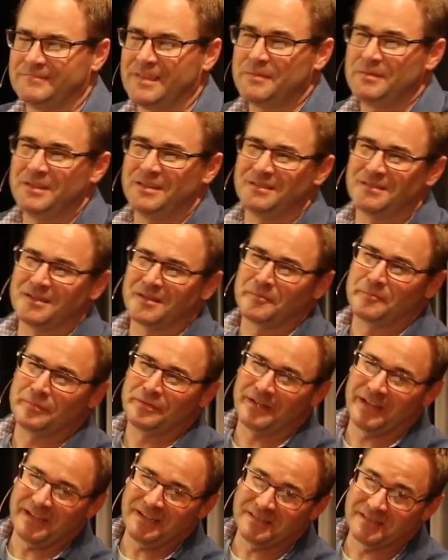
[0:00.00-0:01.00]
Maybe
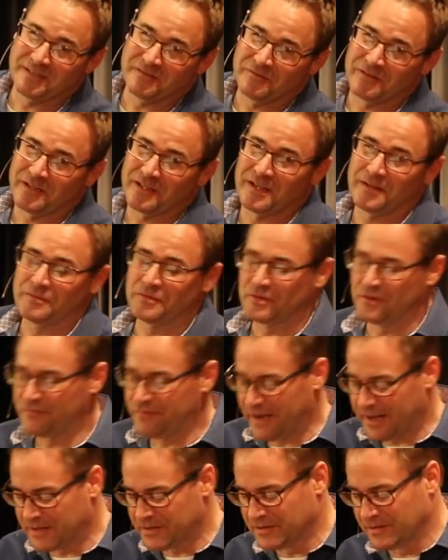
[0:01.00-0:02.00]
complacent when it comes to
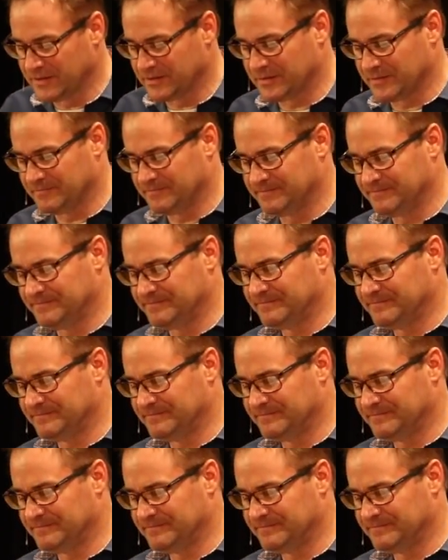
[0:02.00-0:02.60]
evangelism?